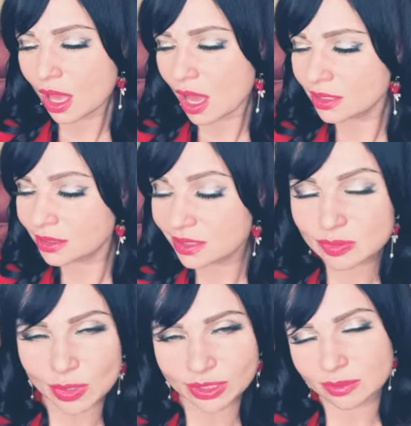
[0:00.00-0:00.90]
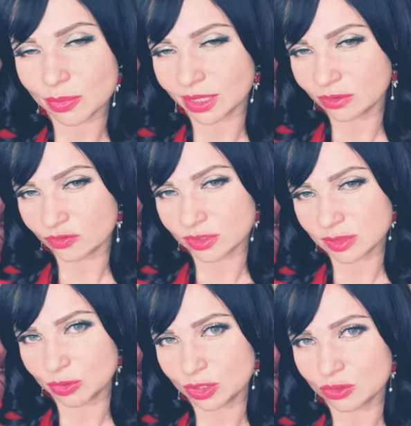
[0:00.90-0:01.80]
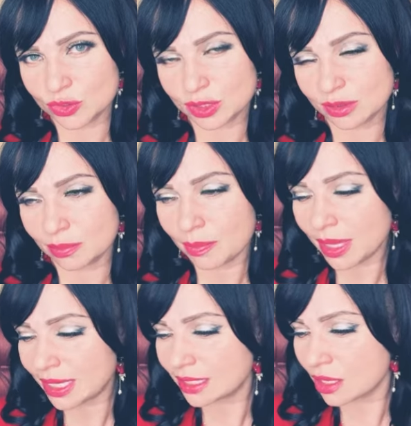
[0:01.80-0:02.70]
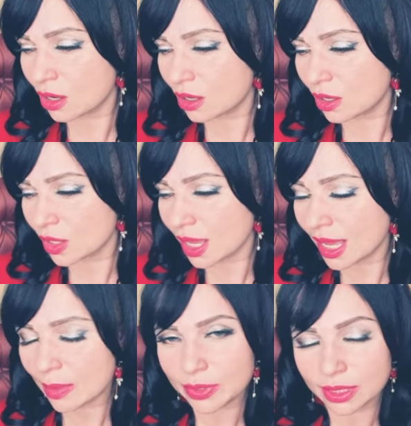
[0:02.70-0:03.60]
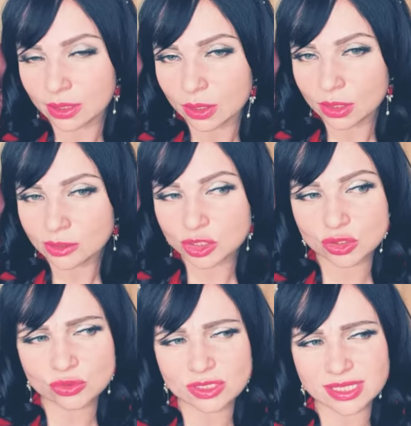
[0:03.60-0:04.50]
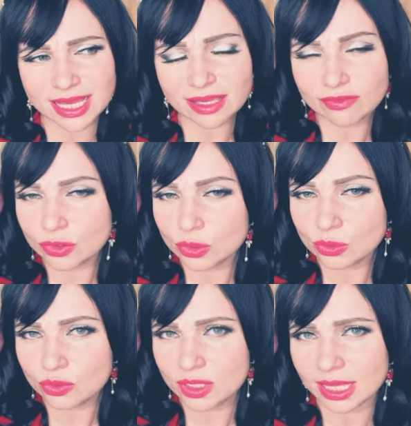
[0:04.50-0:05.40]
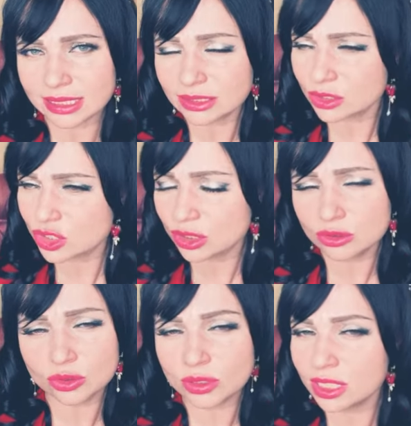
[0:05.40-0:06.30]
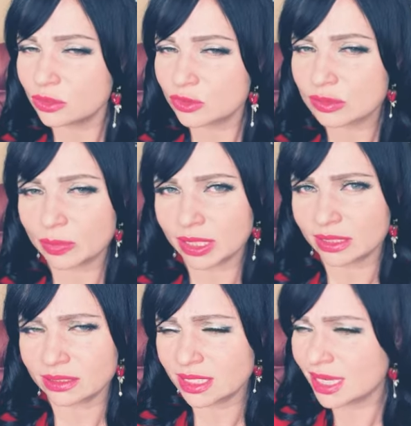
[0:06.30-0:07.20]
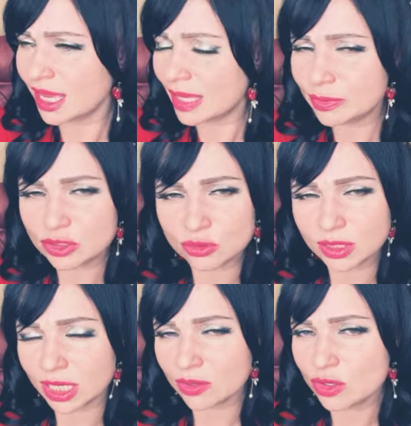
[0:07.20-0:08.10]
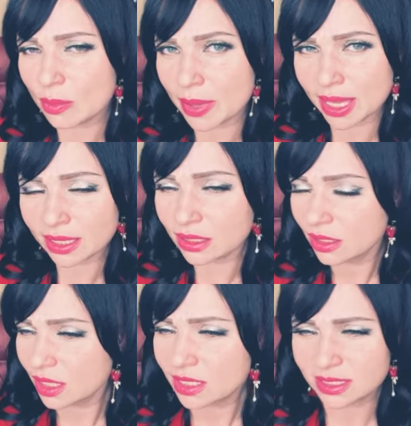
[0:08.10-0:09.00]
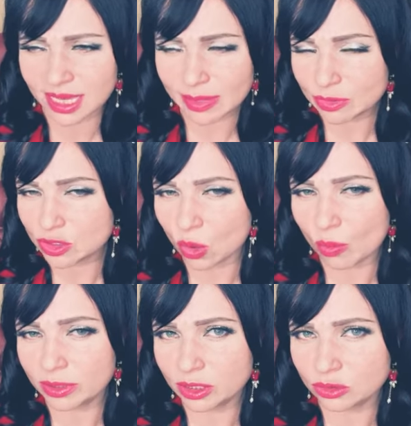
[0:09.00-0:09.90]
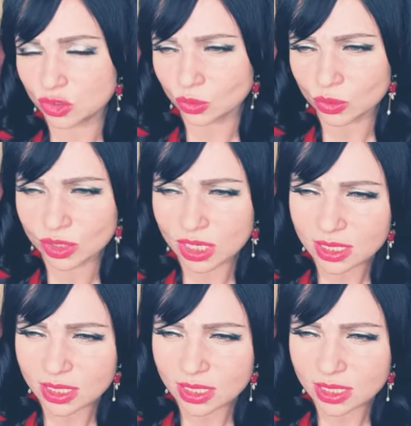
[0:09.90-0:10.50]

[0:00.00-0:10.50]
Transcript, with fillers: unexpected benefits because men are happy to save you the energy you don't need to spend. They are happy to carry your bag. They're happy to open your door.